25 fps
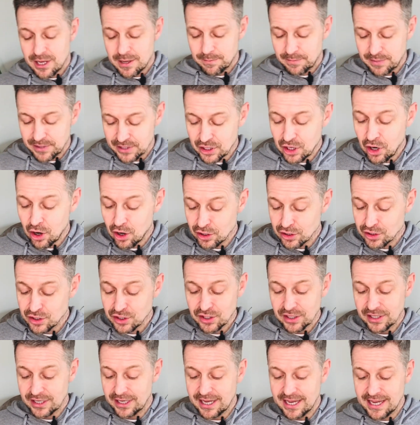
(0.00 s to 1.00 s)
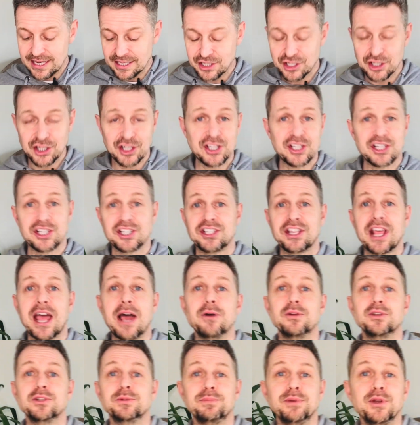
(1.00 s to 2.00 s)
because it just
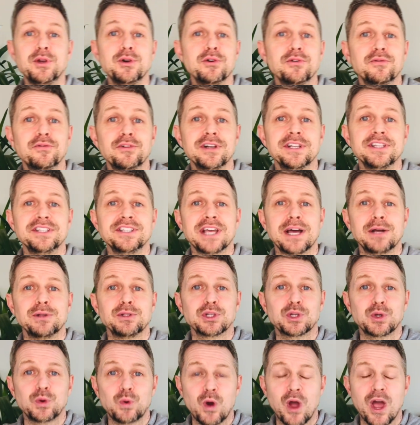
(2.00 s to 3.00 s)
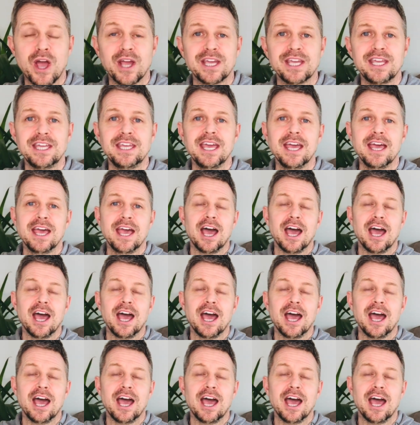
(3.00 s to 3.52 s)
sounds beautiful, it sounds quirky,